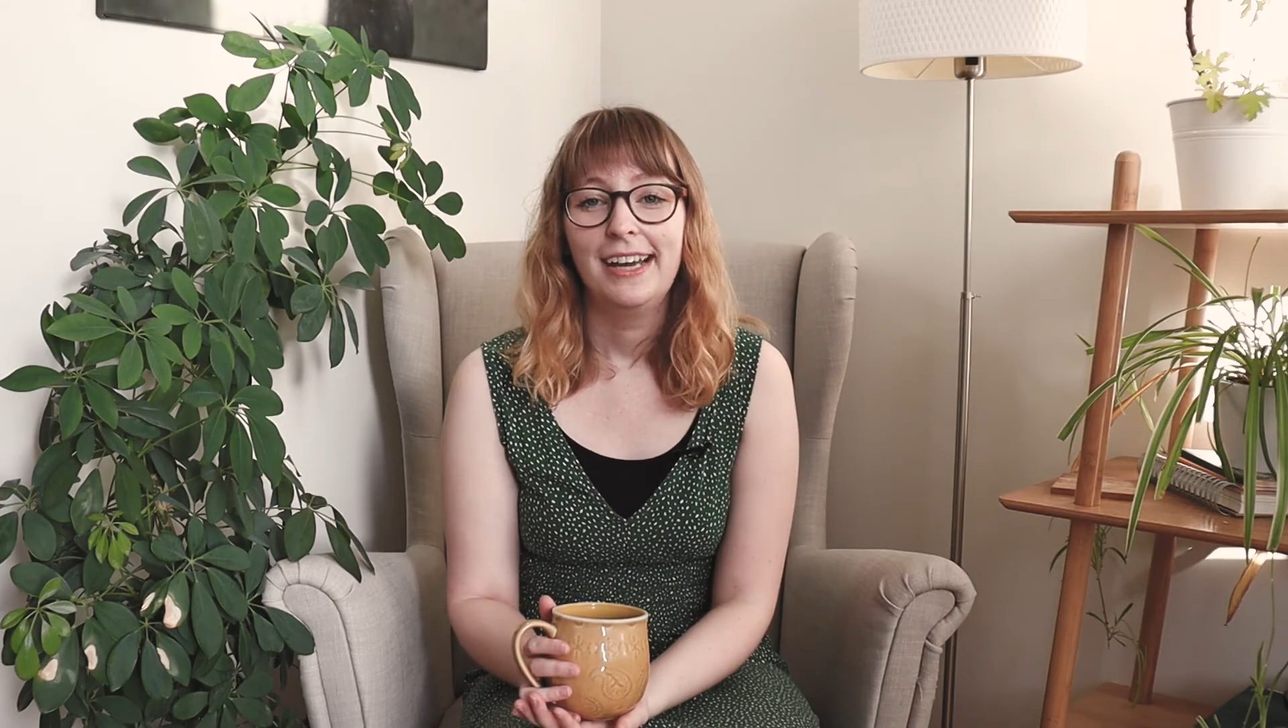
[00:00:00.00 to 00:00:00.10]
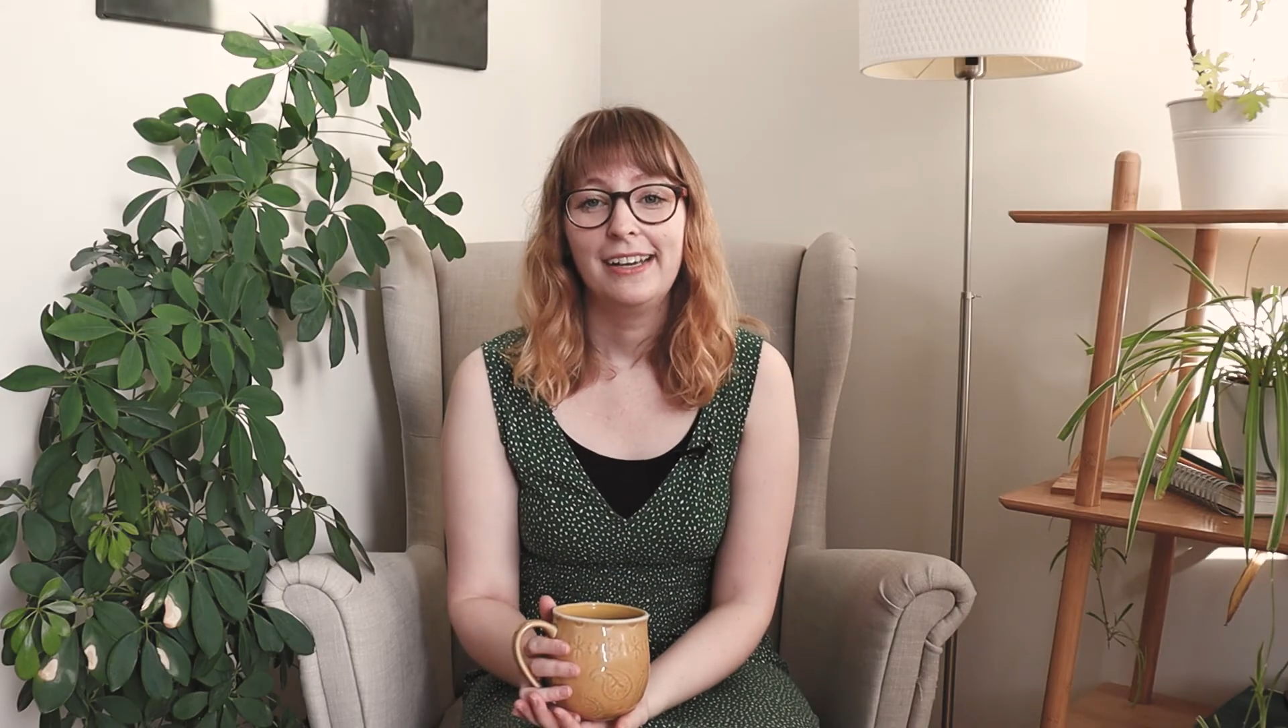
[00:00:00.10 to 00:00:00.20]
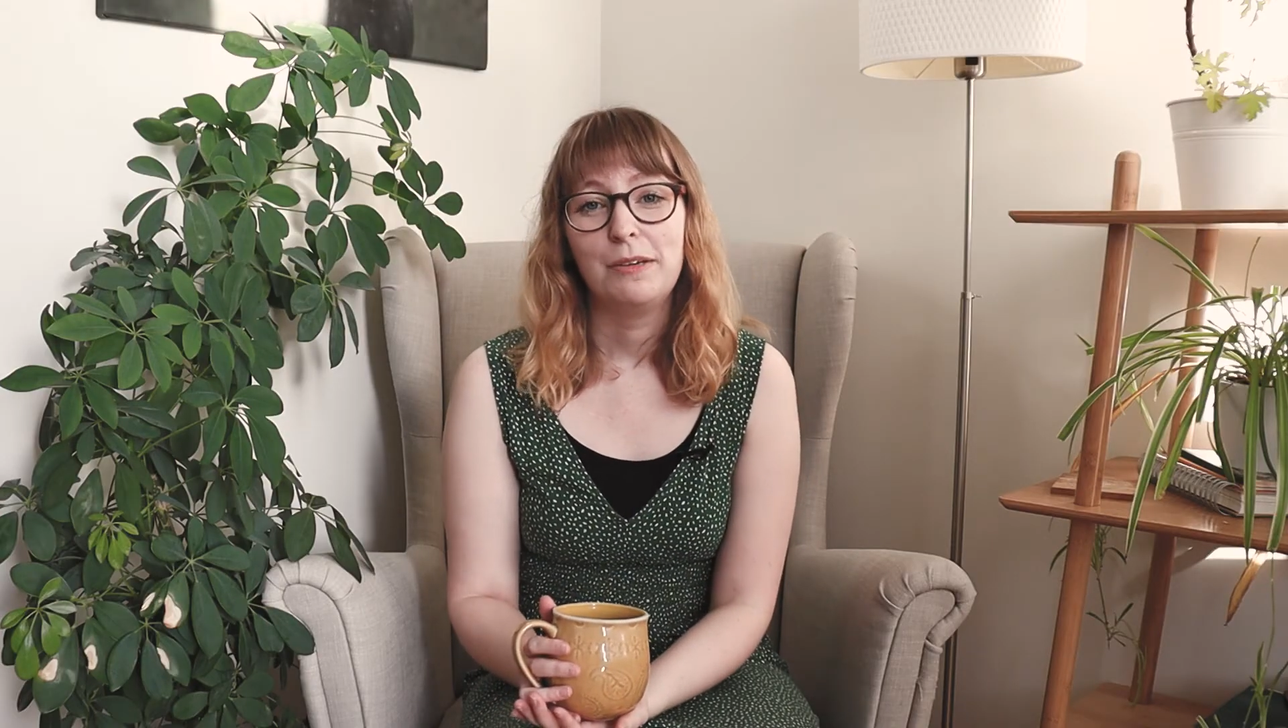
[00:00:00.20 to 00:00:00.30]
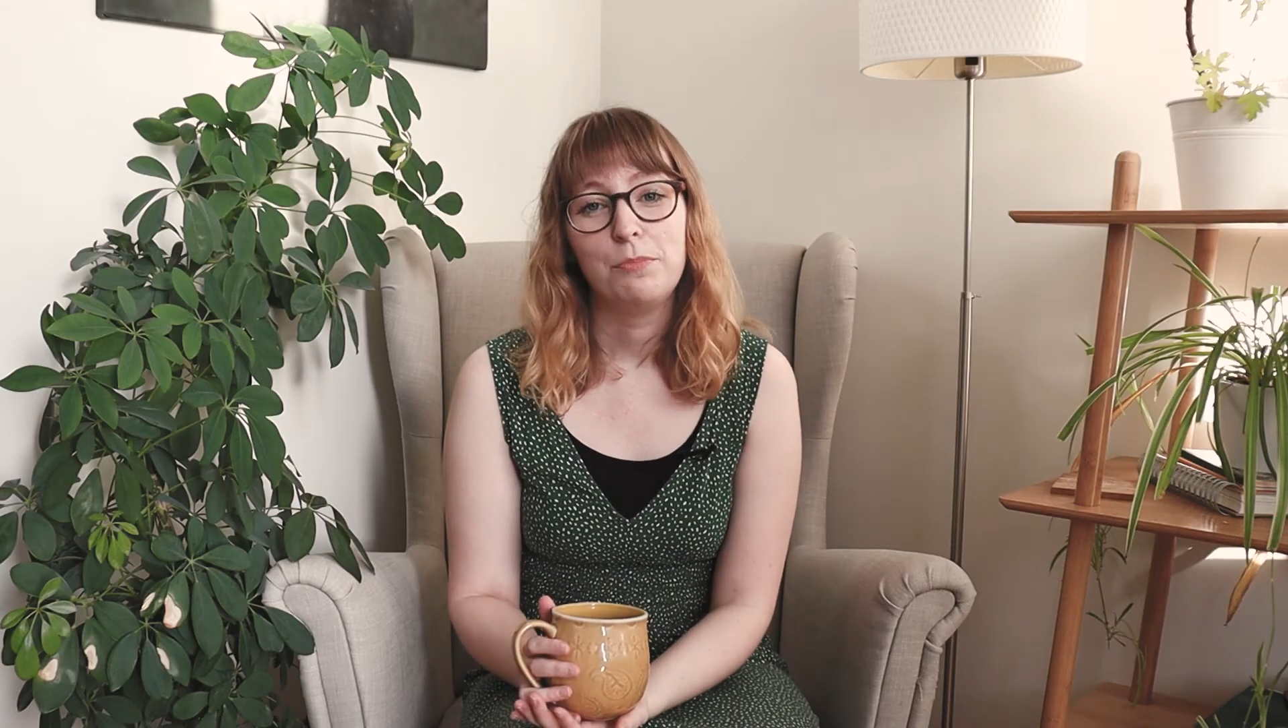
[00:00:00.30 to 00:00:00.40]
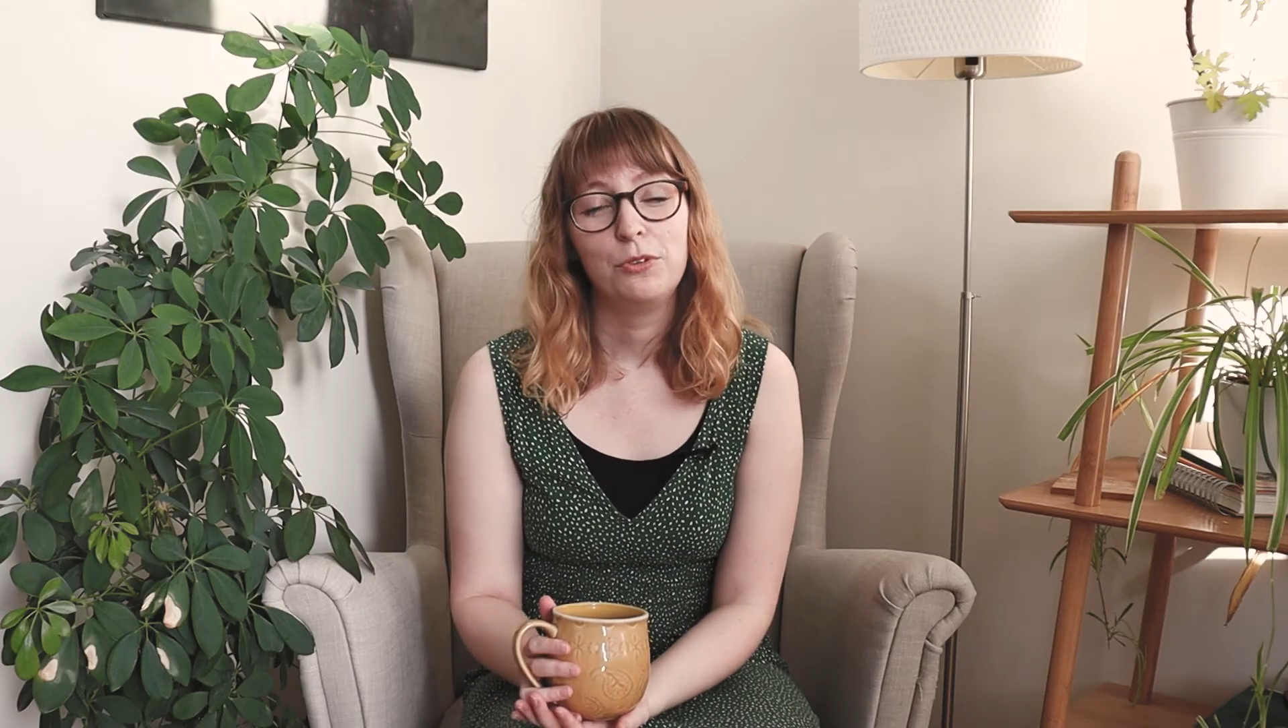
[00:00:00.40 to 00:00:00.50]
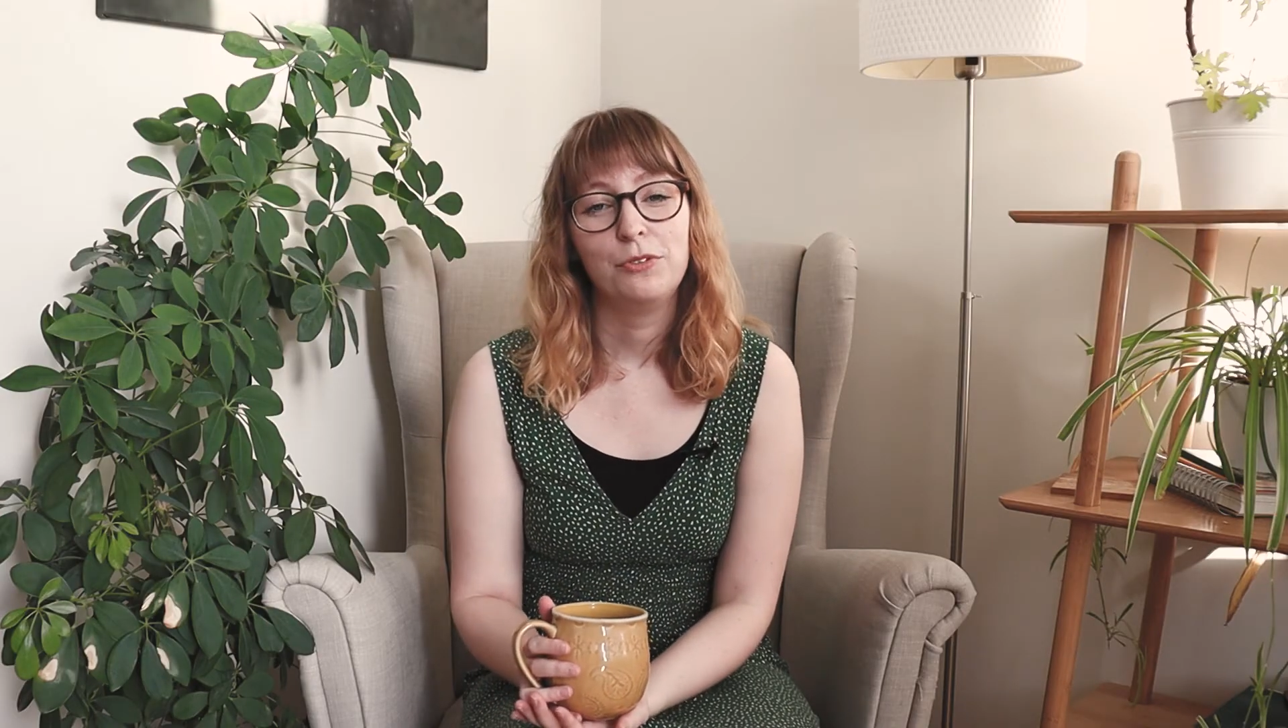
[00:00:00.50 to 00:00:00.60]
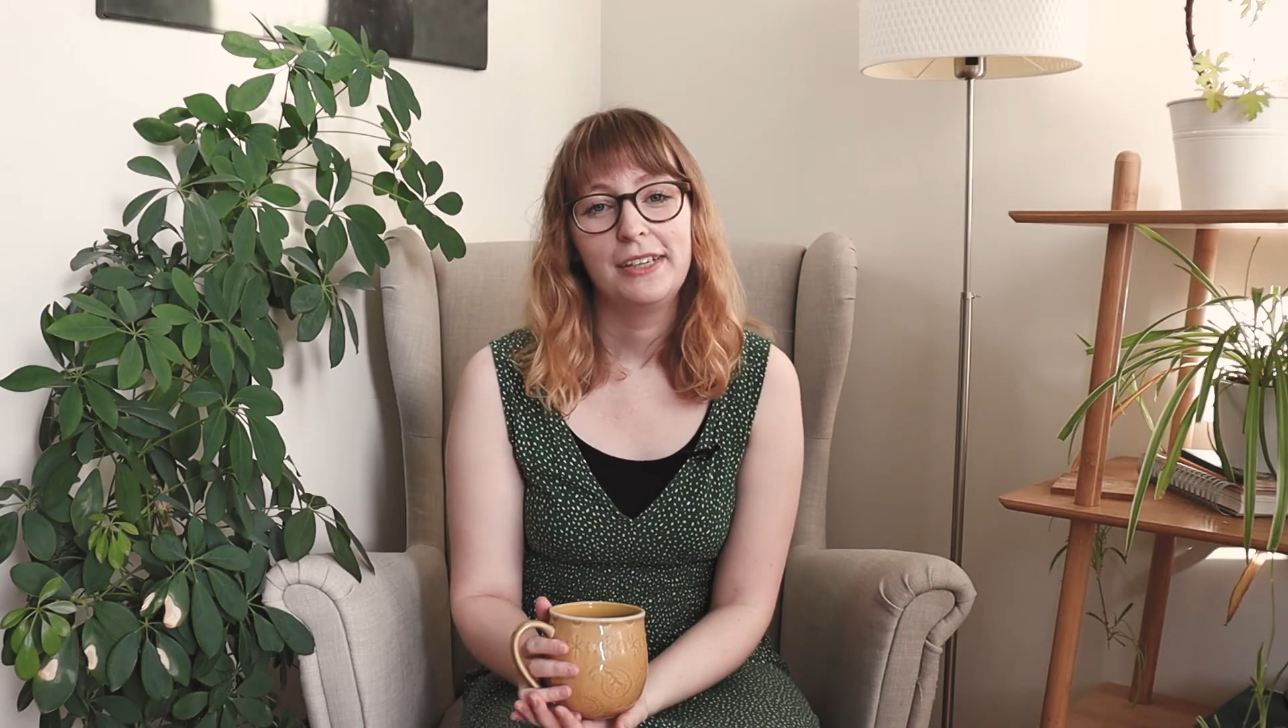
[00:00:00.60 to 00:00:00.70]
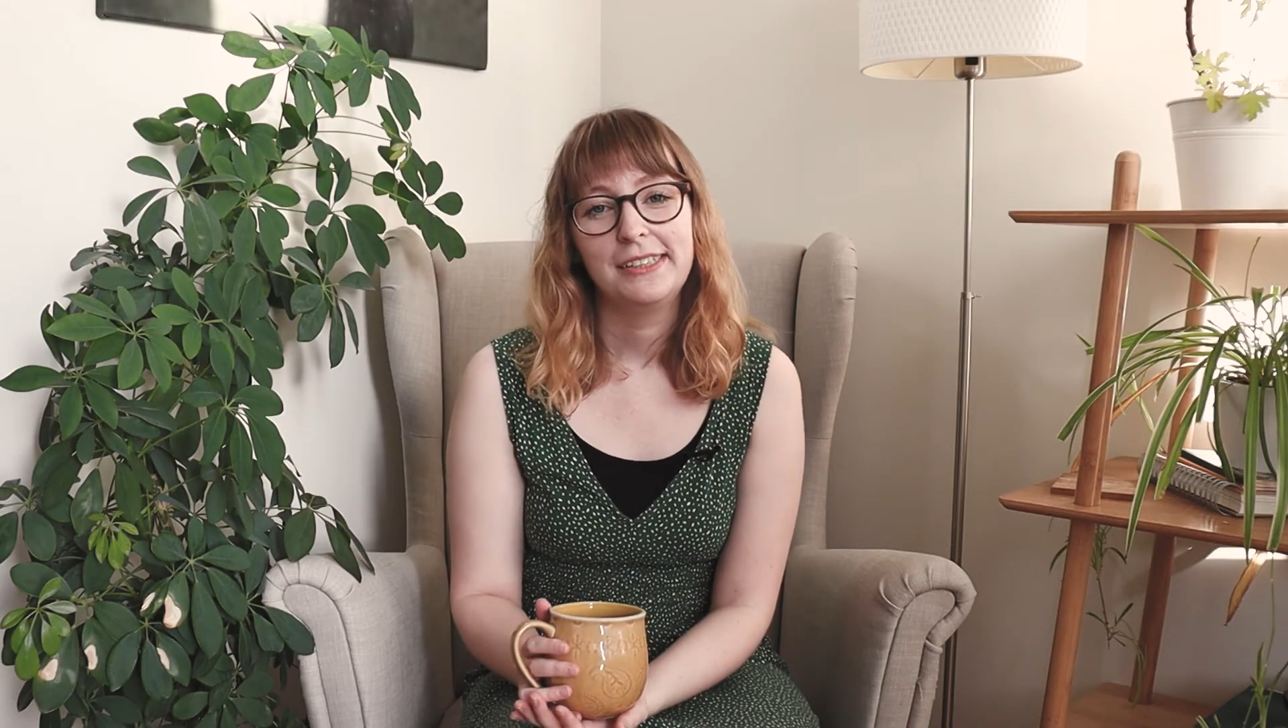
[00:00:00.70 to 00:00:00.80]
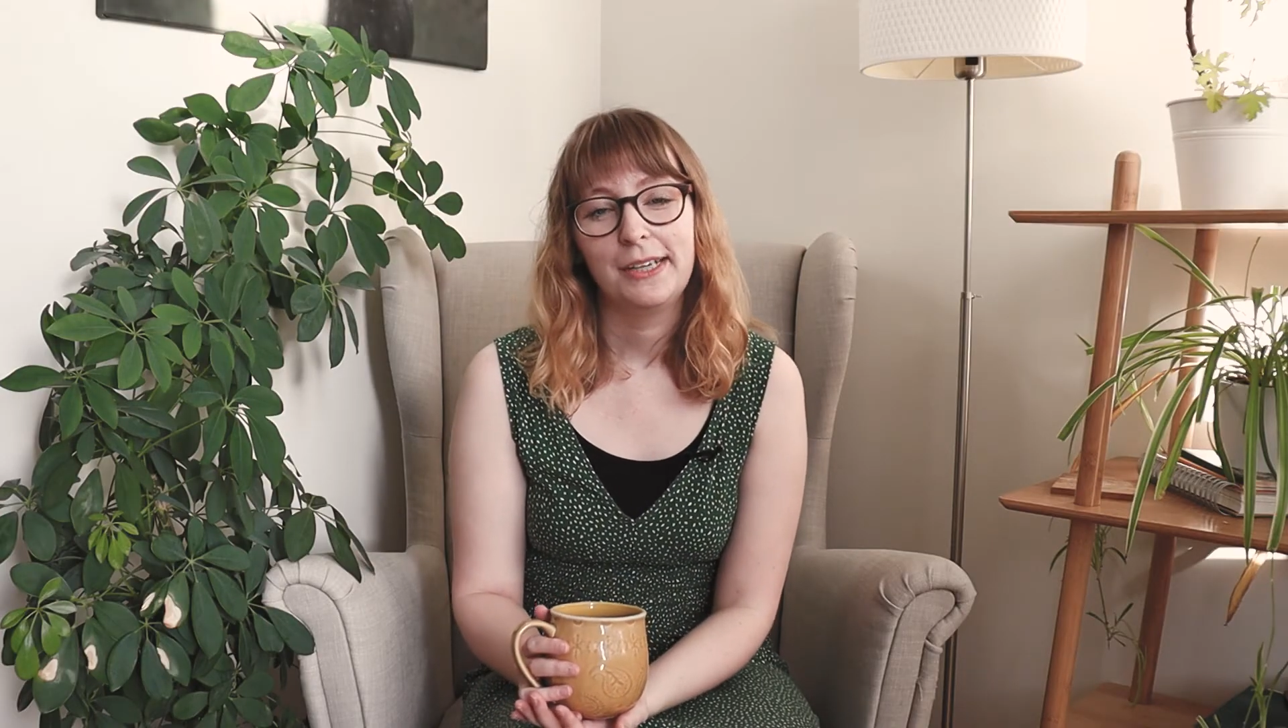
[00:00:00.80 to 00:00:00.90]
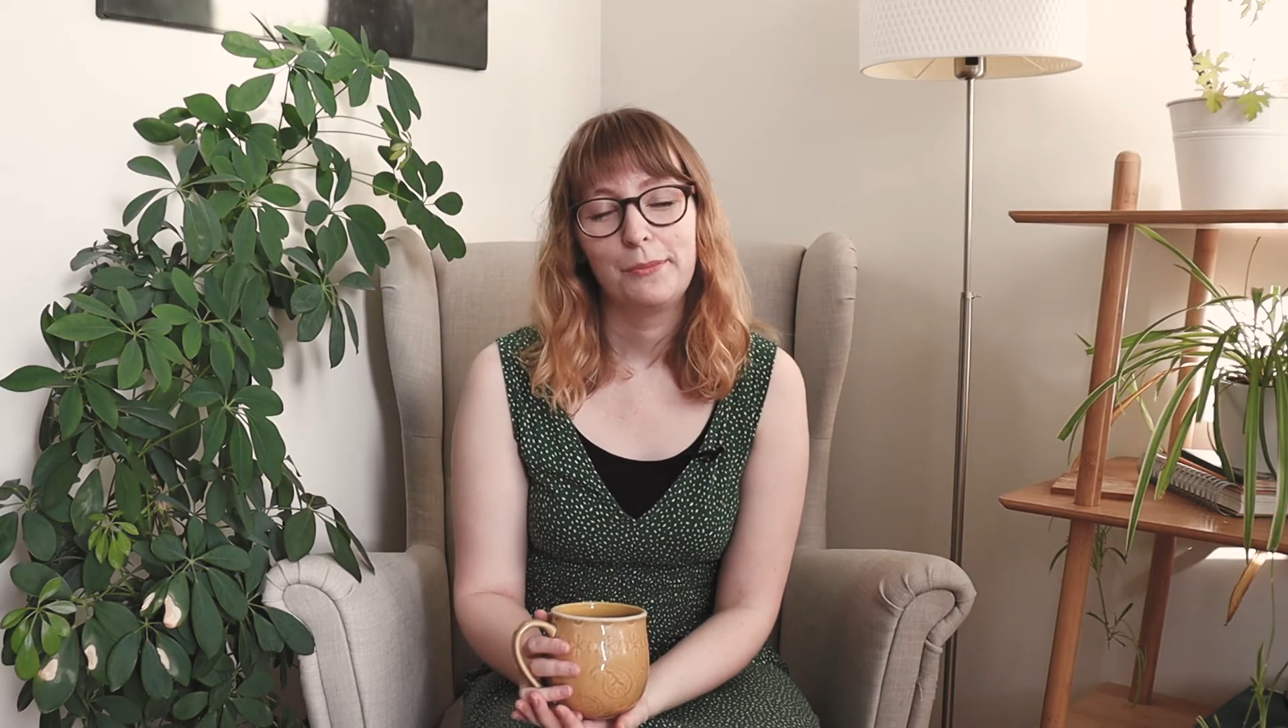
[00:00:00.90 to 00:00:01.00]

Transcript: and improve as